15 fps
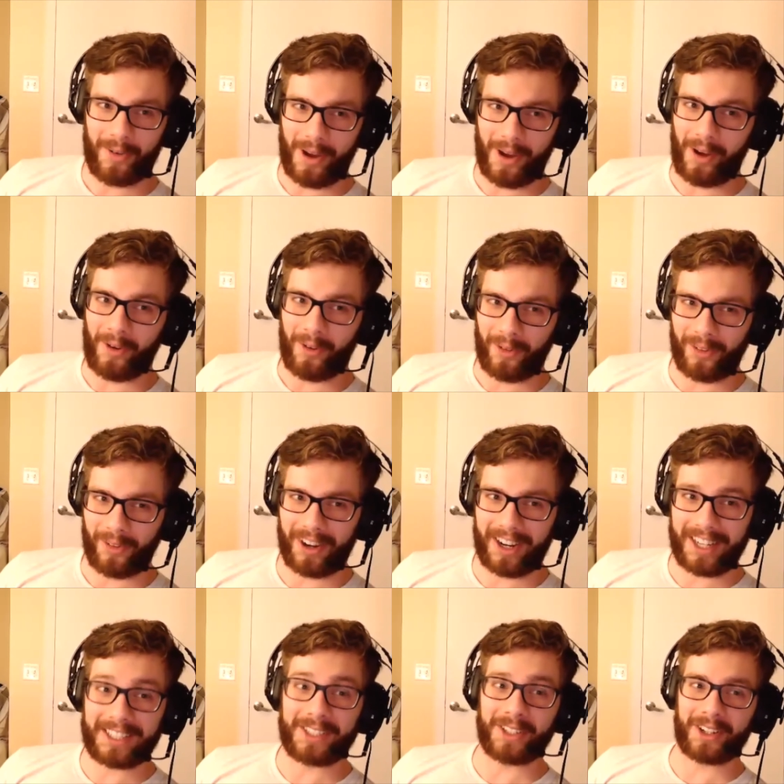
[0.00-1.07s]
Well, what
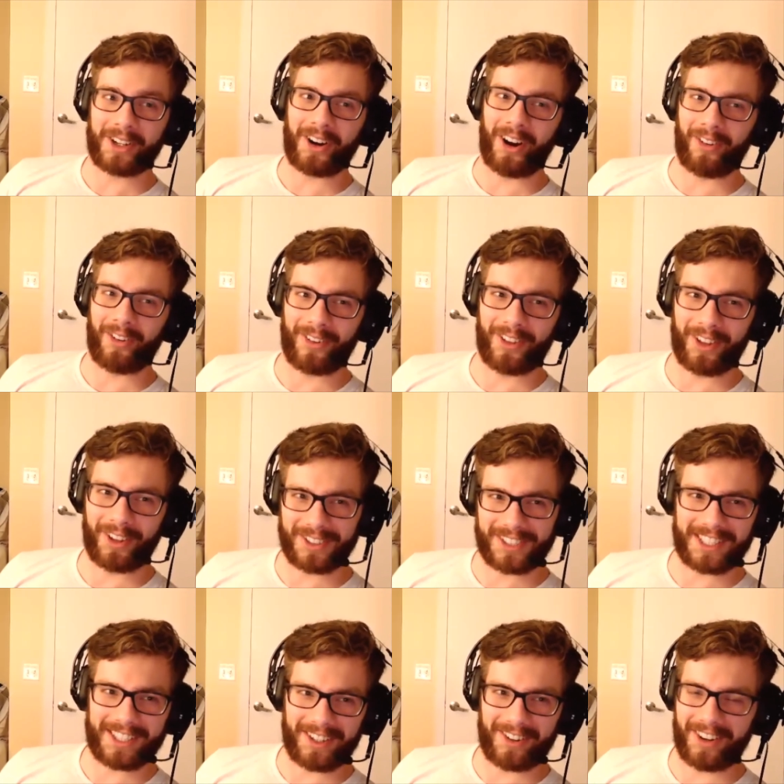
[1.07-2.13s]
is your car for
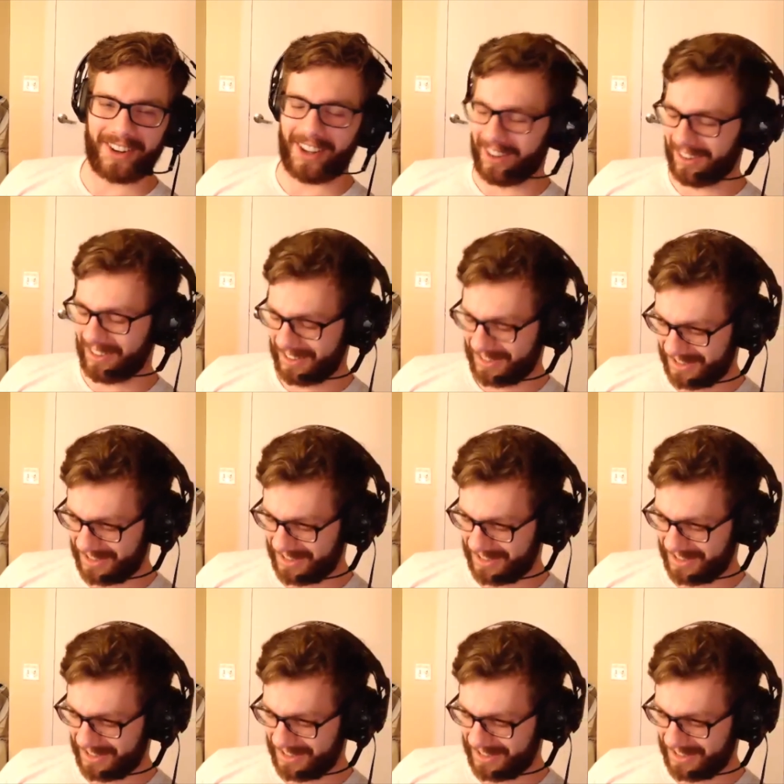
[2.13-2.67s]
those that don't know?